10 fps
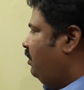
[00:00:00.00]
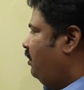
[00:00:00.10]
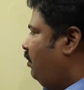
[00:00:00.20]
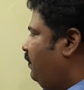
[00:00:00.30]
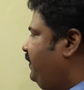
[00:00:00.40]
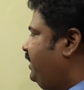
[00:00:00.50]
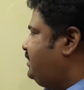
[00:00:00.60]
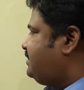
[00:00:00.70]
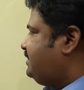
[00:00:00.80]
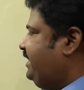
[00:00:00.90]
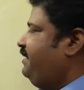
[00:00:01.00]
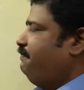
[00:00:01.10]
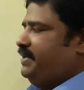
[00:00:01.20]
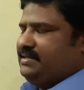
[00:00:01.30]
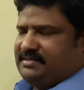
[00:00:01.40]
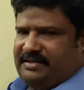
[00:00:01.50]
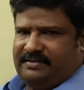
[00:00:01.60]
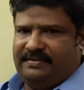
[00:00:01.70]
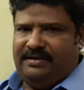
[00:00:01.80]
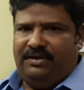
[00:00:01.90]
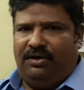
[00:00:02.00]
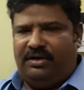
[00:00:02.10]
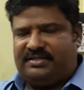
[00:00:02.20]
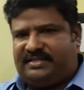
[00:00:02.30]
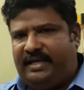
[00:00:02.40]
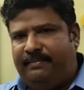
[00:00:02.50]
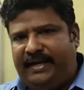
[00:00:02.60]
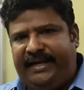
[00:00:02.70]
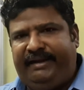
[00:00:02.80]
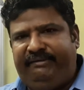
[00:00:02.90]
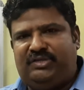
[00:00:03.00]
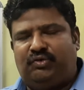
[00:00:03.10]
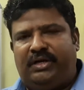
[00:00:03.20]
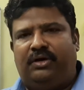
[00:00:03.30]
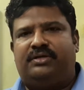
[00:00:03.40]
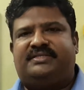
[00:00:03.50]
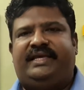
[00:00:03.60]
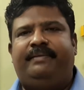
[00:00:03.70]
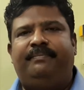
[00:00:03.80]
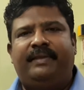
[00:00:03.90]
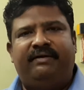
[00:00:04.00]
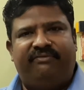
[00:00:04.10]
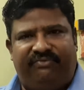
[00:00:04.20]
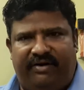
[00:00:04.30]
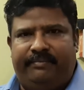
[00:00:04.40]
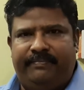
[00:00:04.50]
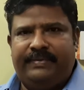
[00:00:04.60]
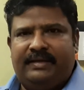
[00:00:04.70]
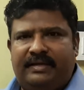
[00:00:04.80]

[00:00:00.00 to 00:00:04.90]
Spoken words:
on the same person or same individual or same firm,